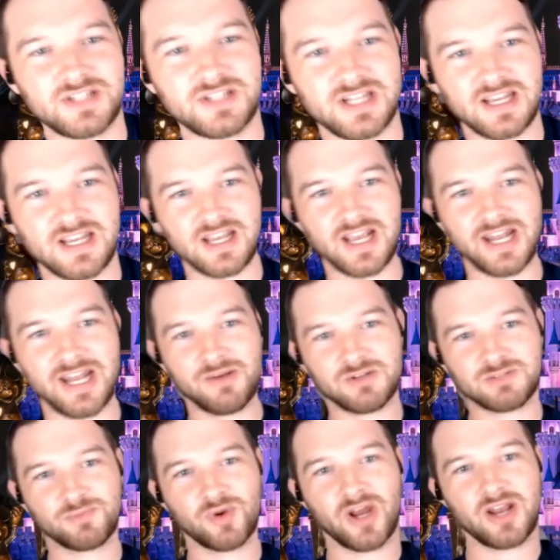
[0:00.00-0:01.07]
and it was
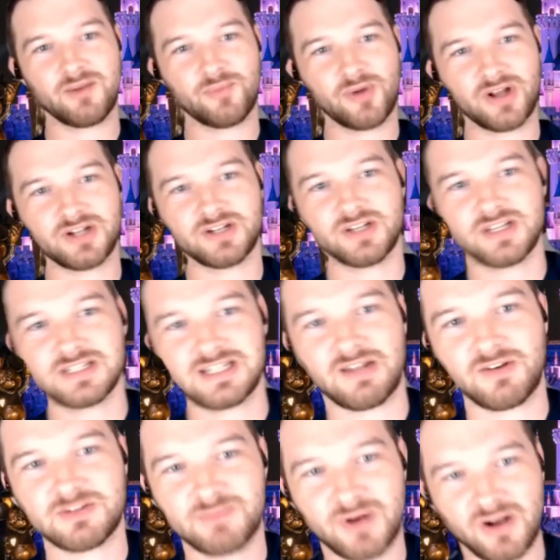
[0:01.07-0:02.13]
Pride and Prejudice, and I
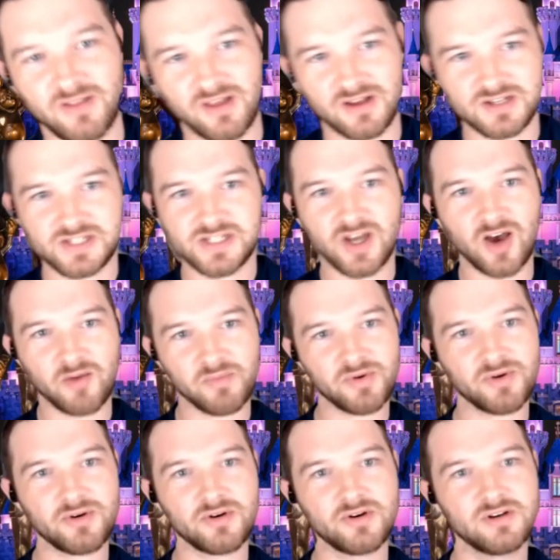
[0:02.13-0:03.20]
was part of the
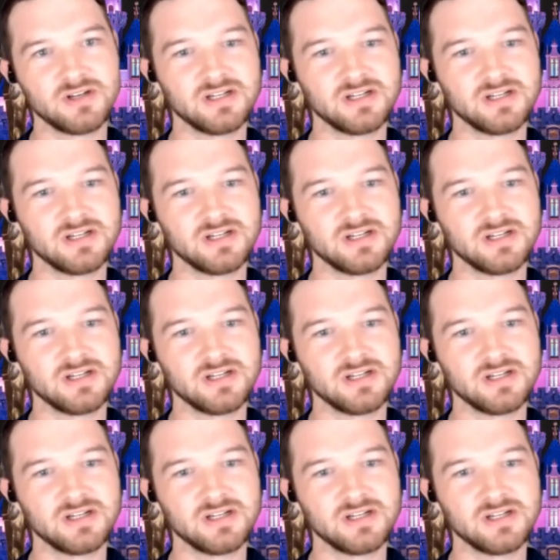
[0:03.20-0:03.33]
ensemble.